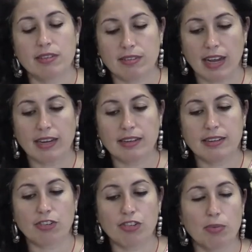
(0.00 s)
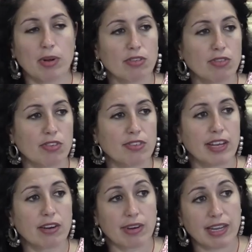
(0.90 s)
decided that she wants to
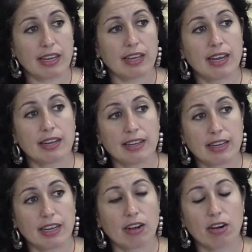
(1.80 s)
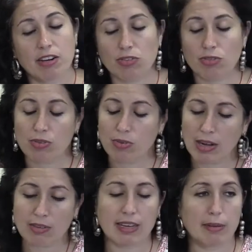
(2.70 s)
take Reiki and healing arts
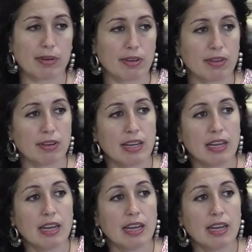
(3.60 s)
throughout Lebanon,